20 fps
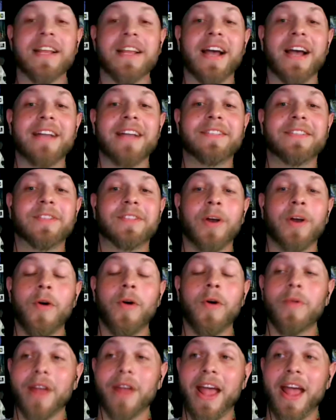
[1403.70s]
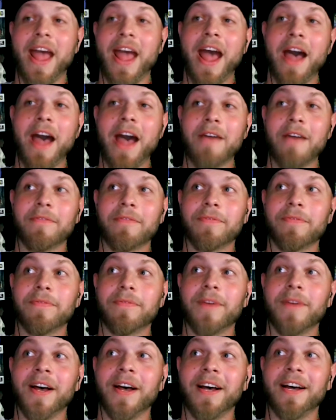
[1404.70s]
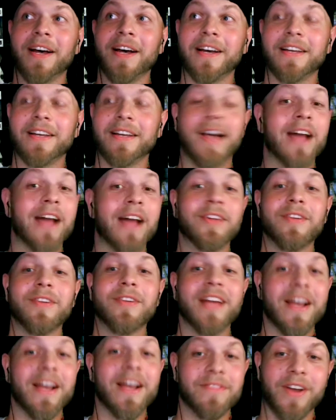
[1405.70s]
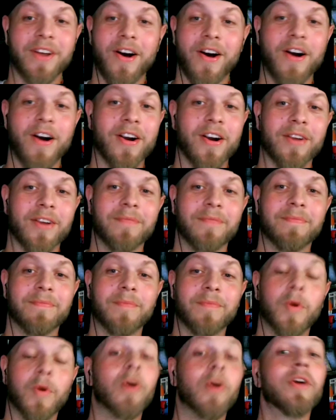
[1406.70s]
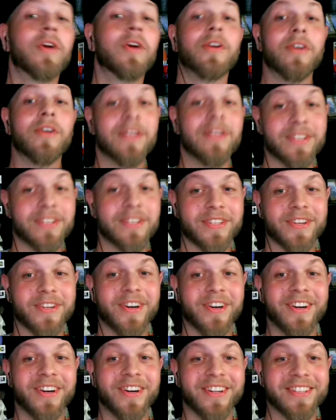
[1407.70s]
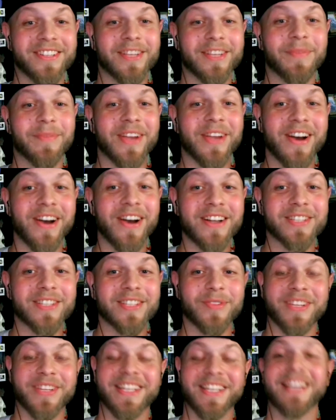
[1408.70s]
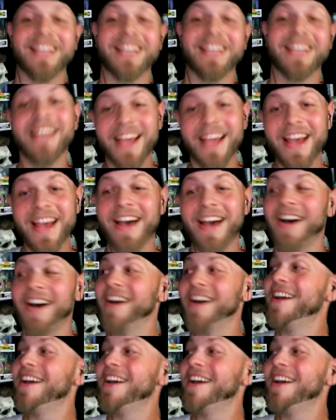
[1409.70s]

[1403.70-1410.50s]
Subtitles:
I don't have the arm nor the skull, to be honest with you. Yeah.